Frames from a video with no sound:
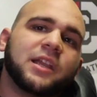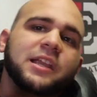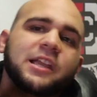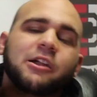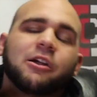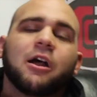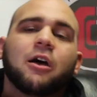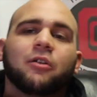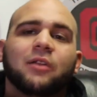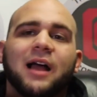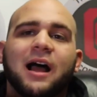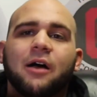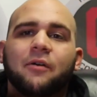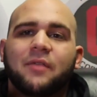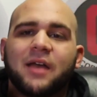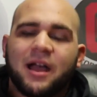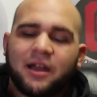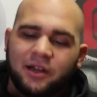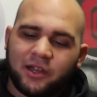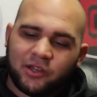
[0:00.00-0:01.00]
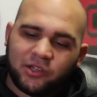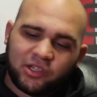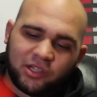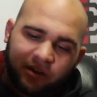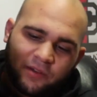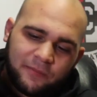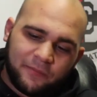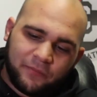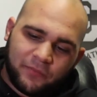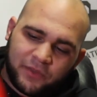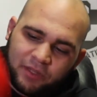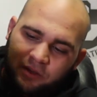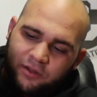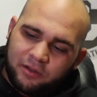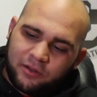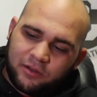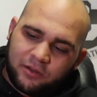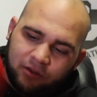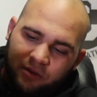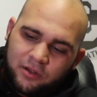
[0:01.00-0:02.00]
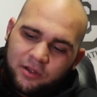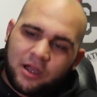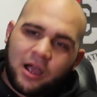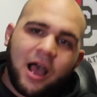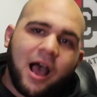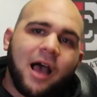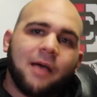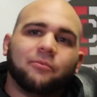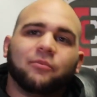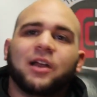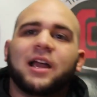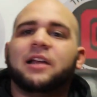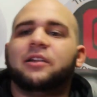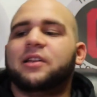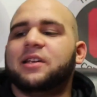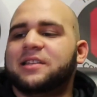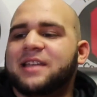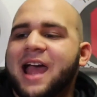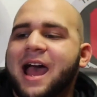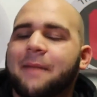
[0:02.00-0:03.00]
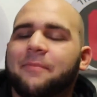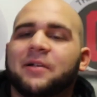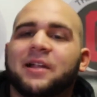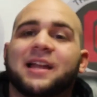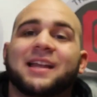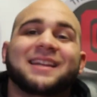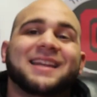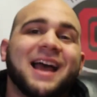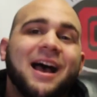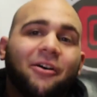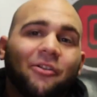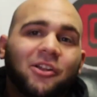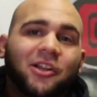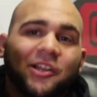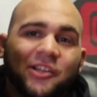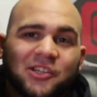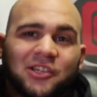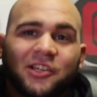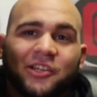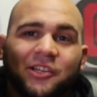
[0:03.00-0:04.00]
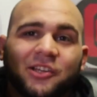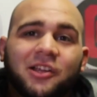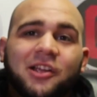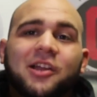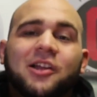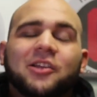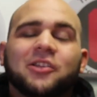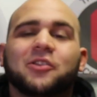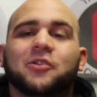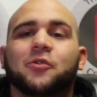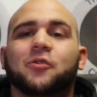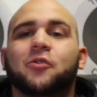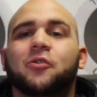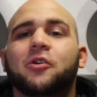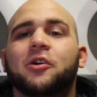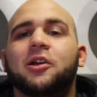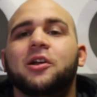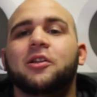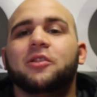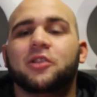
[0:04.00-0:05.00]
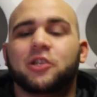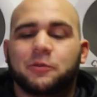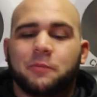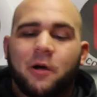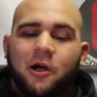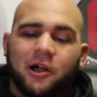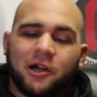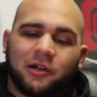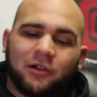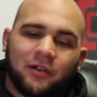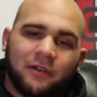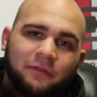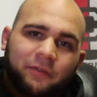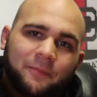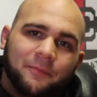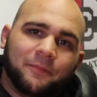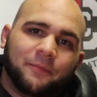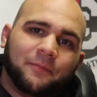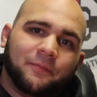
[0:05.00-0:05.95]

Hear how loud that is? I'm lightly tapping it. Now listen to the sparring glove.